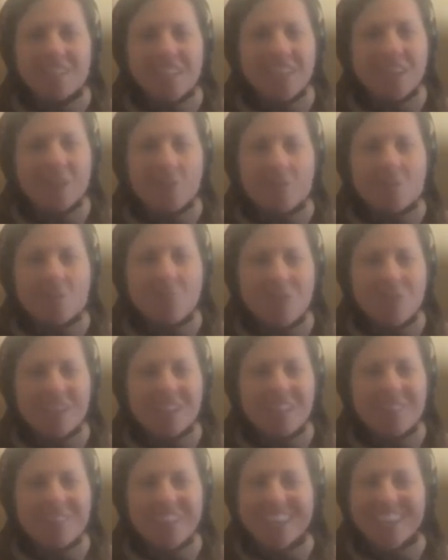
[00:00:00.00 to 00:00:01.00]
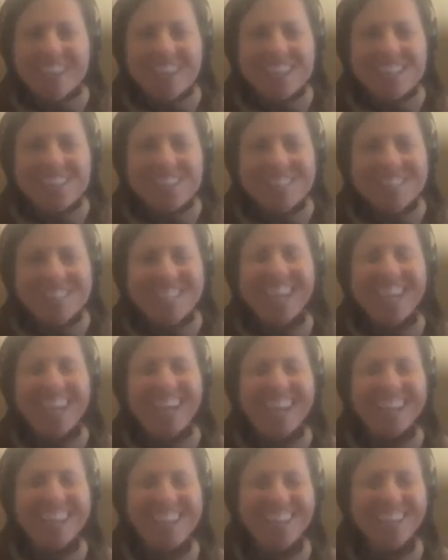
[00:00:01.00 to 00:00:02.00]
Like I was aware that my hands would
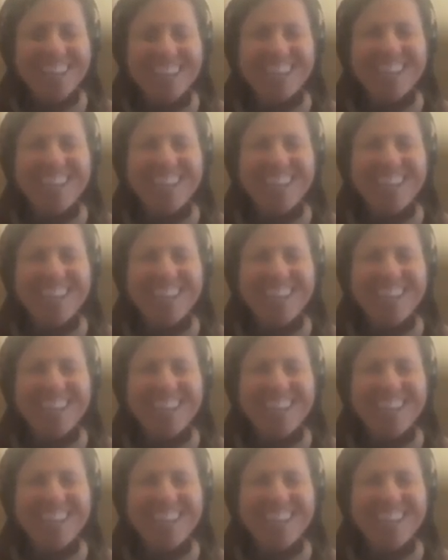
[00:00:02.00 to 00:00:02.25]
shake.